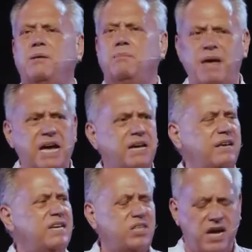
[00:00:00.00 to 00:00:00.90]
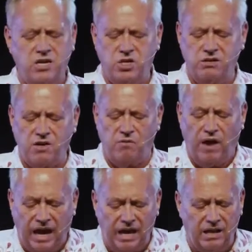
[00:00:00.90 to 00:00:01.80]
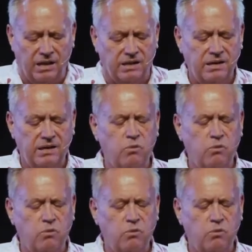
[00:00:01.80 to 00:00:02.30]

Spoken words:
machinations of hell